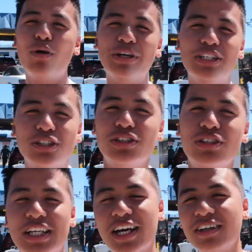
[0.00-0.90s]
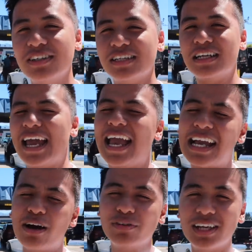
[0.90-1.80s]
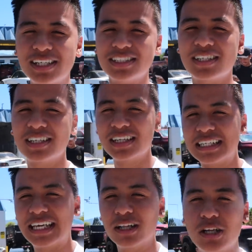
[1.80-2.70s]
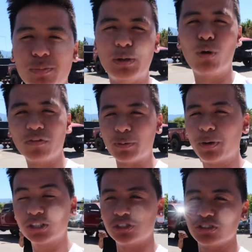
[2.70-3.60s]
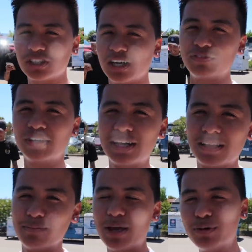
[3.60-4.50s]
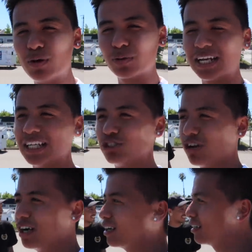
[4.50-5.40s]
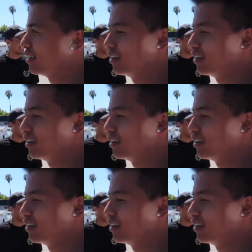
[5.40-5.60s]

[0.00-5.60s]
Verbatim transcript: what we do. You know, hang out with us, get a little bit more of the personal stuff. Maybe when we're getting drunk,